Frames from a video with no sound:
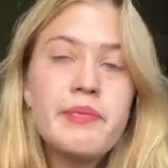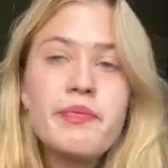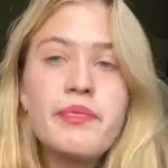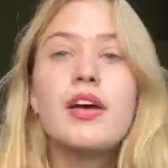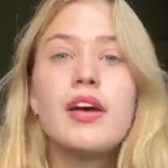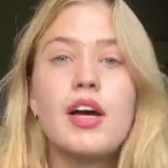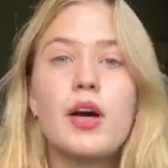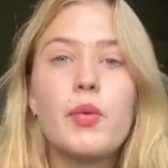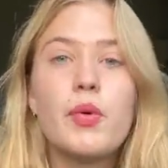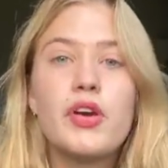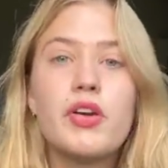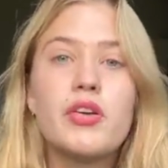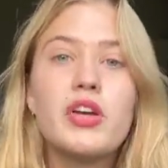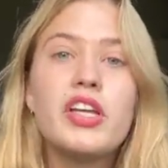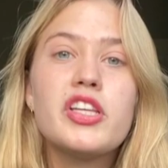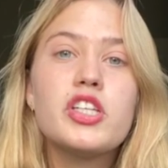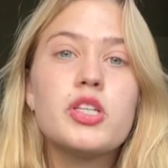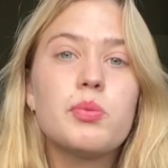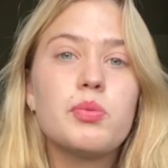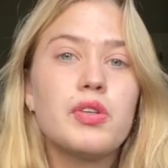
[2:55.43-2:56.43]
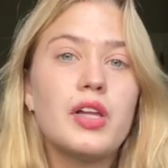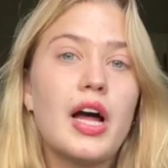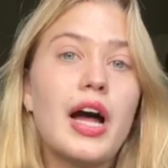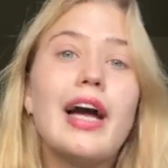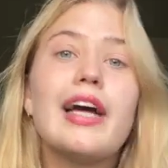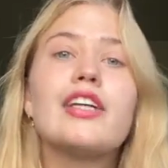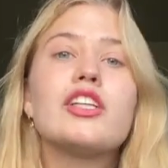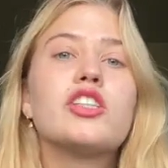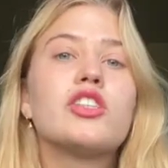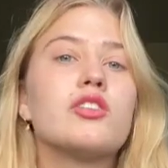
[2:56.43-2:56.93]
And what you need to
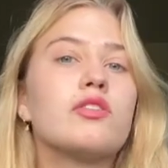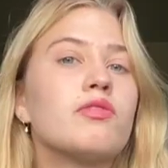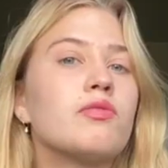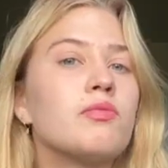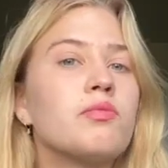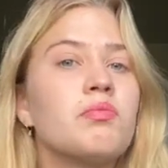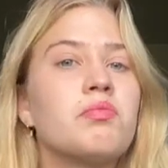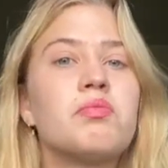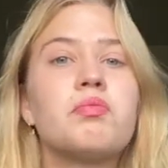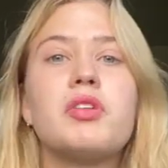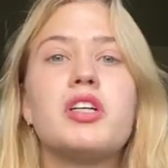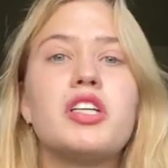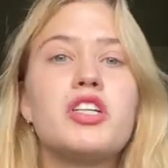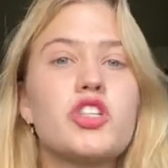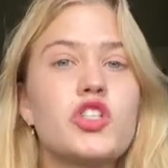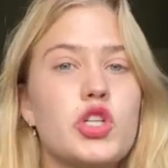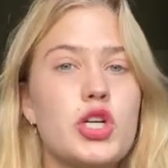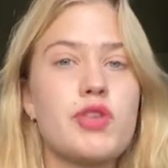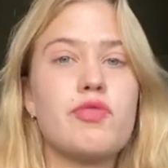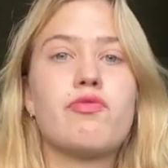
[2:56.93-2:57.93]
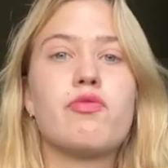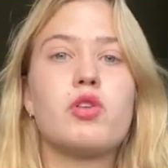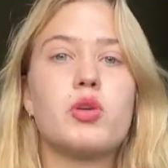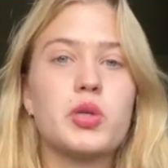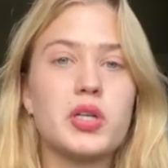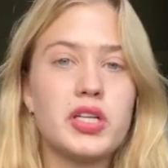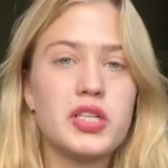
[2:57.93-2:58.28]
apply is pretty straightforward.